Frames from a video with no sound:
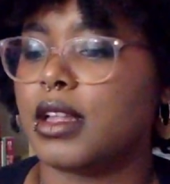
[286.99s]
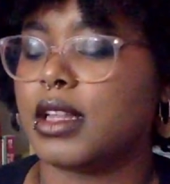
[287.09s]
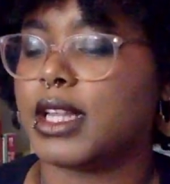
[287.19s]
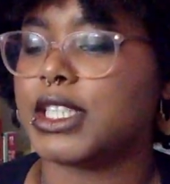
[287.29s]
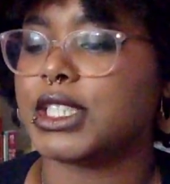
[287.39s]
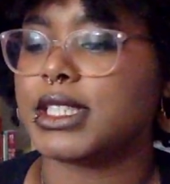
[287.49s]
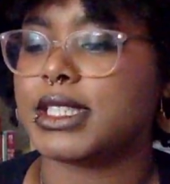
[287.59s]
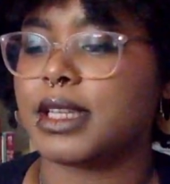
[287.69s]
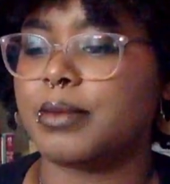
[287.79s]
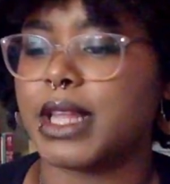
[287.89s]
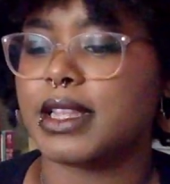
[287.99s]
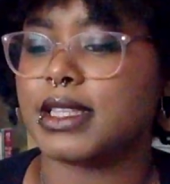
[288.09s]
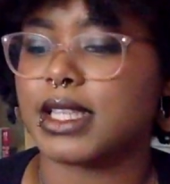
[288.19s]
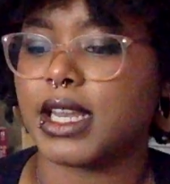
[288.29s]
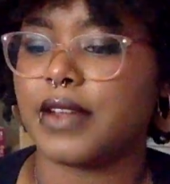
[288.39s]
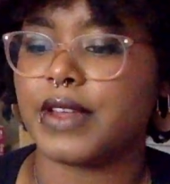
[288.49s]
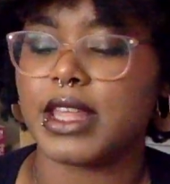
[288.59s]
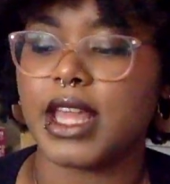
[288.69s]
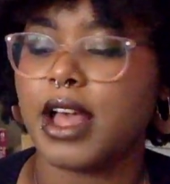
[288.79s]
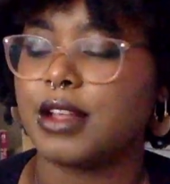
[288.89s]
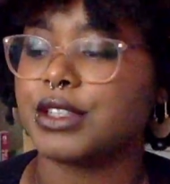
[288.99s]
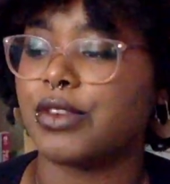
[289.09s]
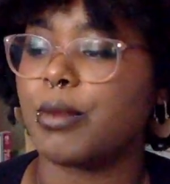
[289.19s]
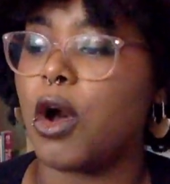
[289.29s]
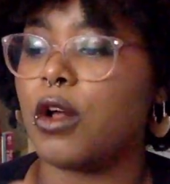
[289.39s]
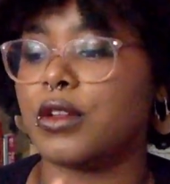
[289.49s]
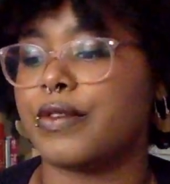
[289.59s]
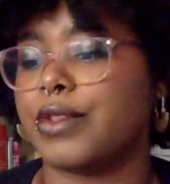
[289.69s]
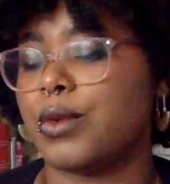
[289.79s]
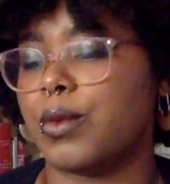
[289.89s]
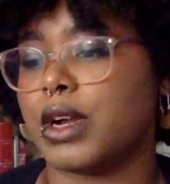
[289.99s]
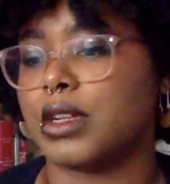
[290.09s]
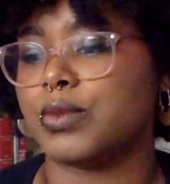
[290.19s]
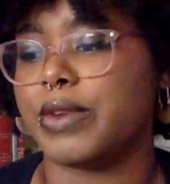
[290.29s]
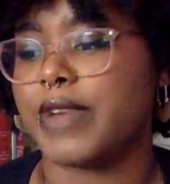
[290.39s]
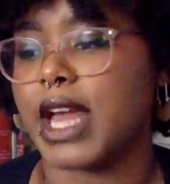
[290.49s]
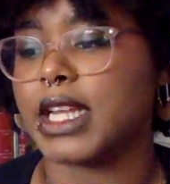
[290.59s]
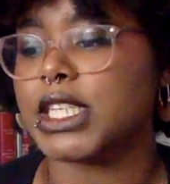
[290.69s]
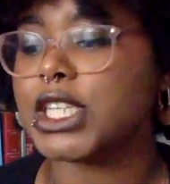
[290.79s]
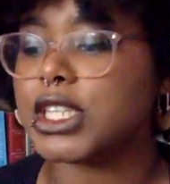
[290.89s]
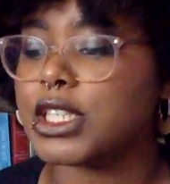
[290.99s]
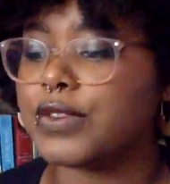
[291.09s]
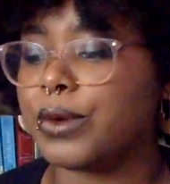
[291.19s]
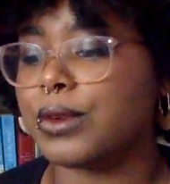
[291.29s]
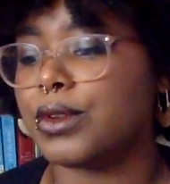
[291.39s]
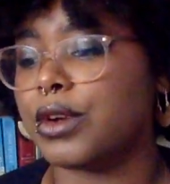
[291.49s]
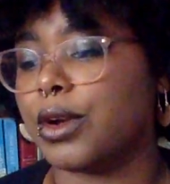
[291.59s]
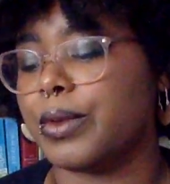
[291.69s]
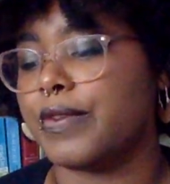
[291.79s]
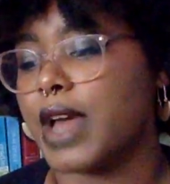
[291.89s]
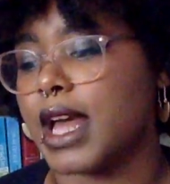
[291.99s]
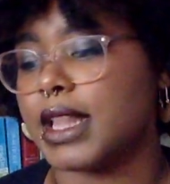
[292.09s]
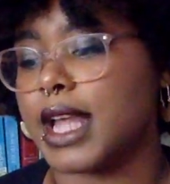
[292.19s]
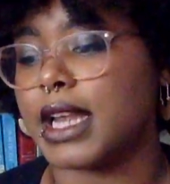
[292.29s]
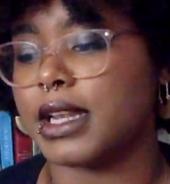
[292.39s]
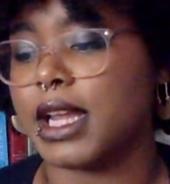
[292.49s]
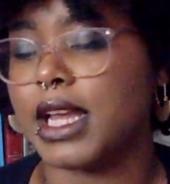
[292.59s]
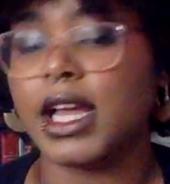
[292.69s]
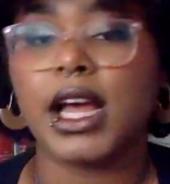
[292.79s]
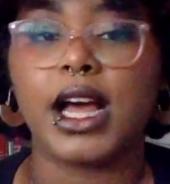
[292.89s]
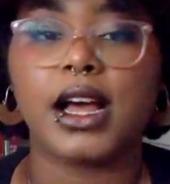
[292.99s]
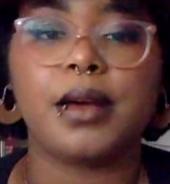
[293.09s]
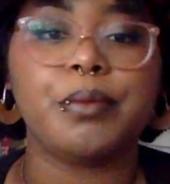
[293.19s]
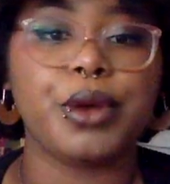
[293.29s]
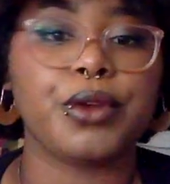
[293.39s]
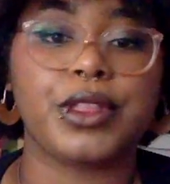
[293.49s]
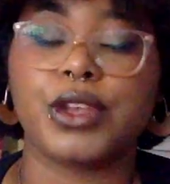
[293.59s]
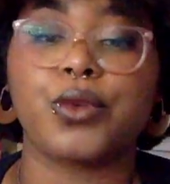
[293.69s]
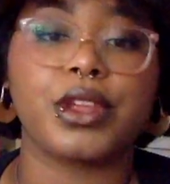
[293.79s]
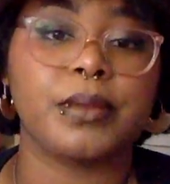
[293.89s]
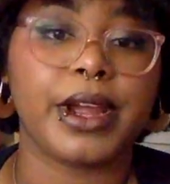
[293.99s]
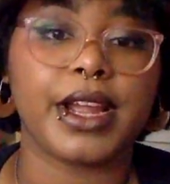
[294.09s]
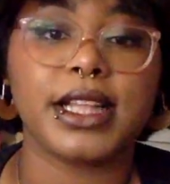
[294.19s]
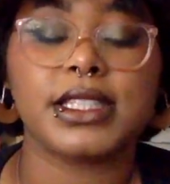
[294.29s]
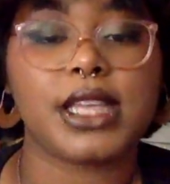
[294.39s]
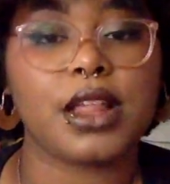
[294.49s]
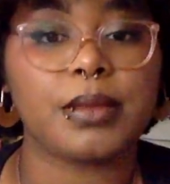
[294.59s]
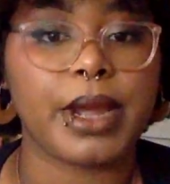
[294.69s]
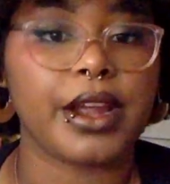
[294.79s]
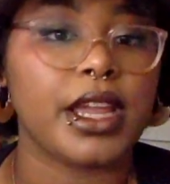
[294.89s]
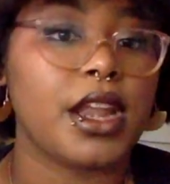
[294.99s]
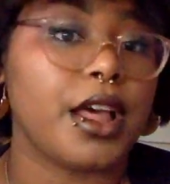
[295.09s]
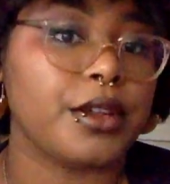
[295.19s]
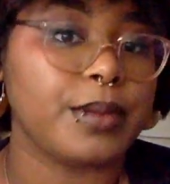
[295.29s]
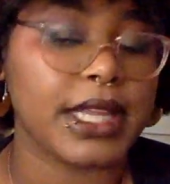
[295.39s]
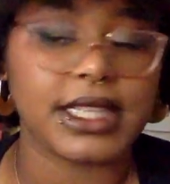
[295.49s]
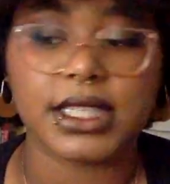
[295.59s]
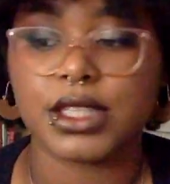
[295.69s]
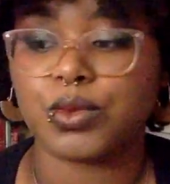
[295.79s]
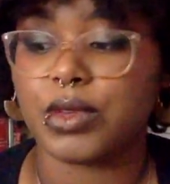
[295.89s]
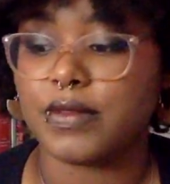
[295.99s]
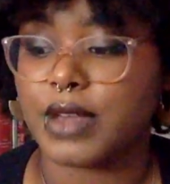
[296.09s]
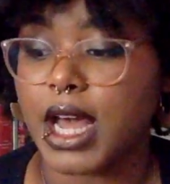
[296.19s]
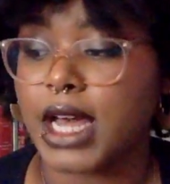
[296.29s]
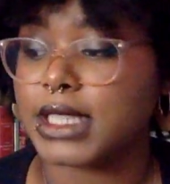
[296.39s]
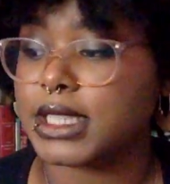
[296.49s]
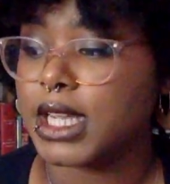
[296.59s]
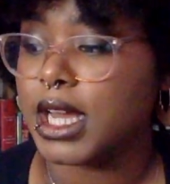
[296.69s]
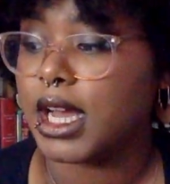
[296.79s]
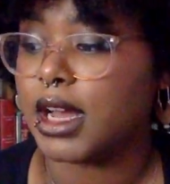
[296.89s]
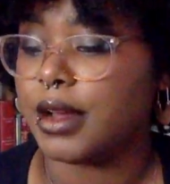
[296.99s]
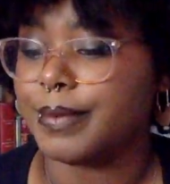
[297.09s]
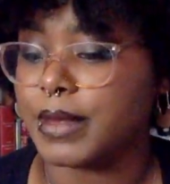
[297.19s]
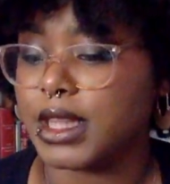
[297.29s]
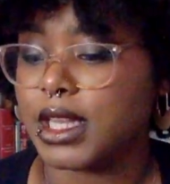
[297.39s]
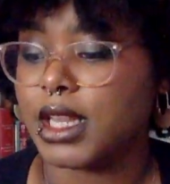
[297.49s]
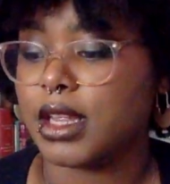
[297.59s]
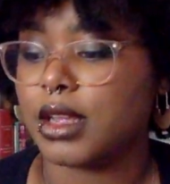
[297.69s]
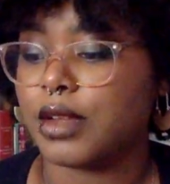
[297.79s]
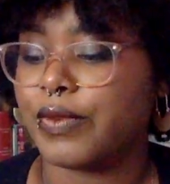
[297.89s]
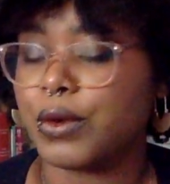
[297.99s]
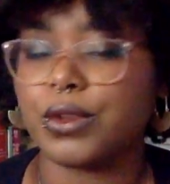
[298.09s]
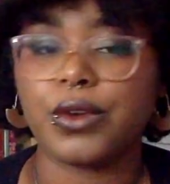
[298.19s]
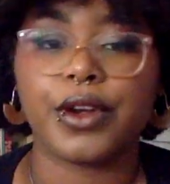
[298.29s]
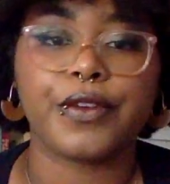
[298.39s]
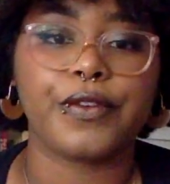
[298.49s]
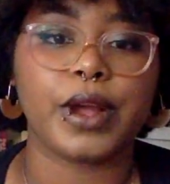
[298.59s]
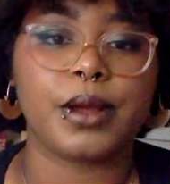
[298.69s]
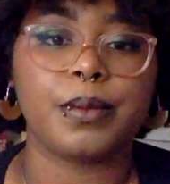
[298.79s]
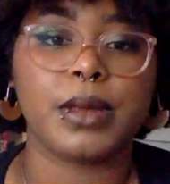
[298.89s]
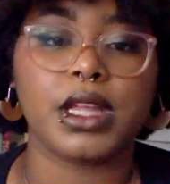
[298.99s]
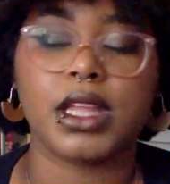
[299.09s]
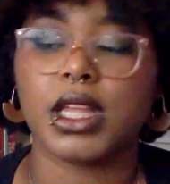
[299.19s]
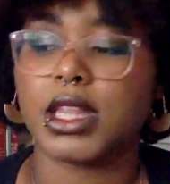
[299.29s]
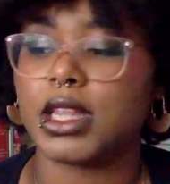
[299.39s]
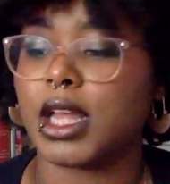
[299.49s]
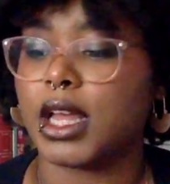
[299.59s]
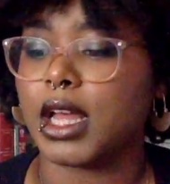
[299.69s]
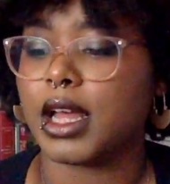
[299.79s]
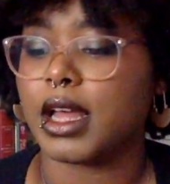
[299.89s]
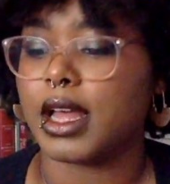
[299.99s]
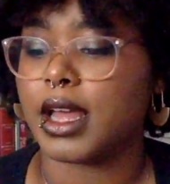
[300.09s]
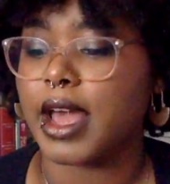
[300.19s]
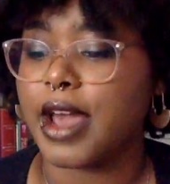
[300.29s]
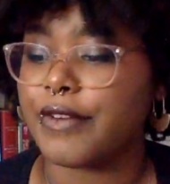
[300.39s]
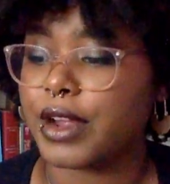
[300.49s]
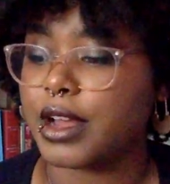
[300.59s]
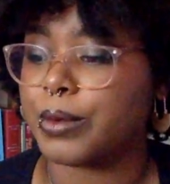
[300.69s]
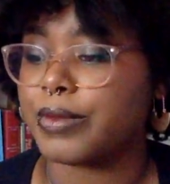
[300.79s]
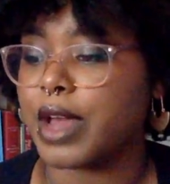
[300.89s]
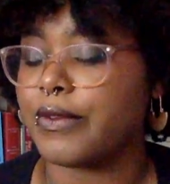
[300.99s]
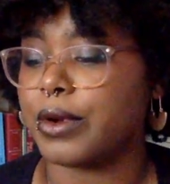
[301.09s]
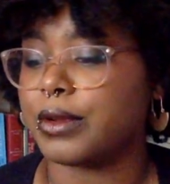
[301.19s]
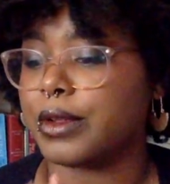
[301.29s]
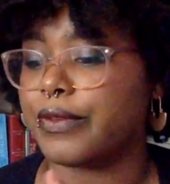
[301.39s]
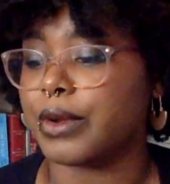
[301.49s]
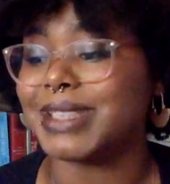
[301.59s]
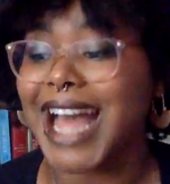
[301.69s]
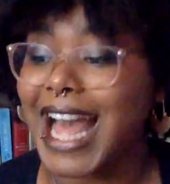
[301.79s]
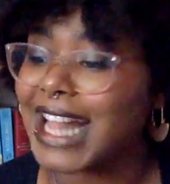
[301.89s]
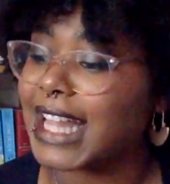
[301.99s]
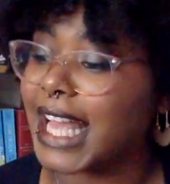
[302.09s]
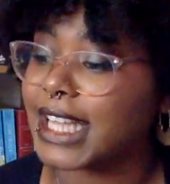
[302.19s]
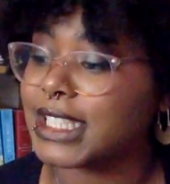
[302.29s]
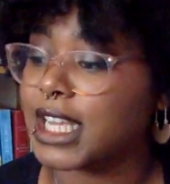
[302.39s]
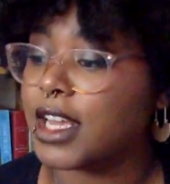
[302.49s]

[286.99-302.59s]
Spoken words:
legends and myths and everything else from all over the world. We've got indigenous folklore, we've got Latin, both North American, South American, other places. We've got folklore from Africa. We've got folklore from Thailand.